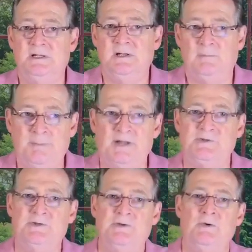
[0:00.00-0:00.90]
But
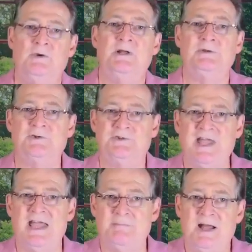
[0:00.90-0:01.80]
you don't
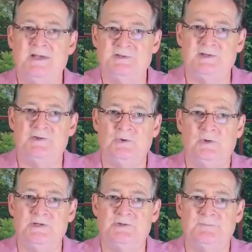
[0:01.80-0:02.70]
understand my
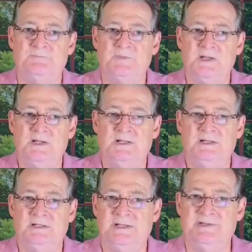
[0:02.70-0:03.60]
situation.
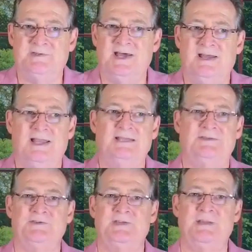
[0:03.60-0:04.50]
It's kind of like
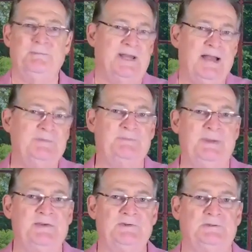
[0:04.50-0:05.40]
they're saying, but I'm
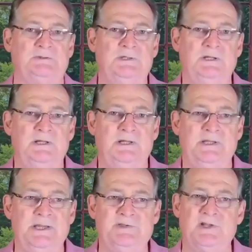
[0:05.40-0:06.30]
special.
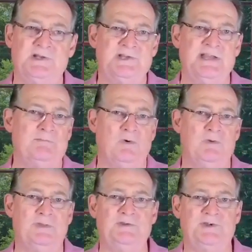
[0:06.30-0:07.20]
It's going to take more
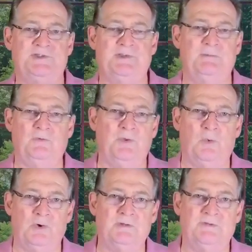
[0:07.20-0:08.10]
than just the, the
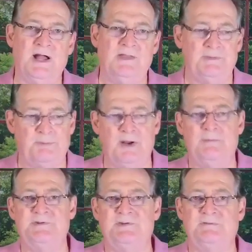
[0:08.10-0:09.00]
word of God, the
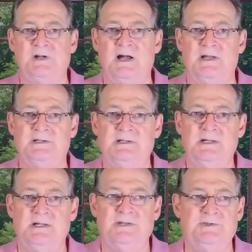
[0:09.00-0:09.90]
promise of God
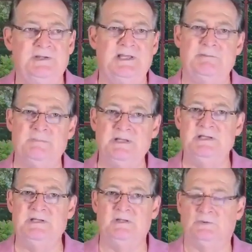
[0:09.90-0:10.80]
to get me
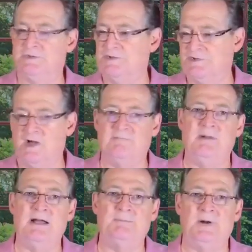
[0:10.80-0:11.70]
healed or to solve
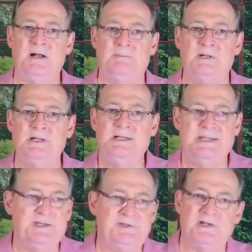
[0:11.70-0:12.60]
my problem.
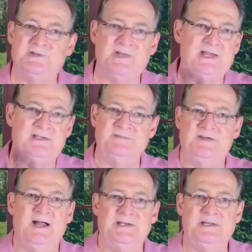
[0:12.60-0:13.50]
It's going to take
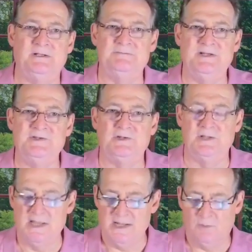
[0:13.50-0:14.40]
divine intervention.
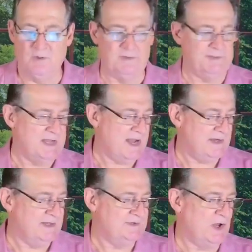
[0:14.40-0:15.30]
Well, God
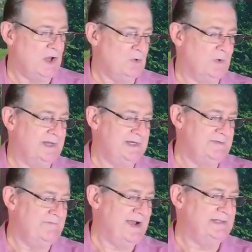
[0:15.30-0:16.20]
has already
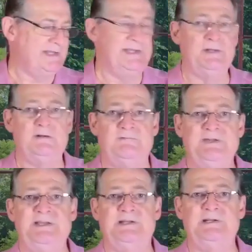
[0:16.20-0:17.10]
divinely
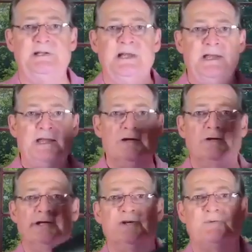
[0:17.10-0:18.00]
intervened. Here it
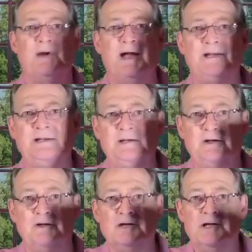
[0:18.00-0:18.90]
is right
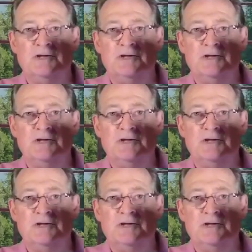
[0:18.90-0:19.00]
here.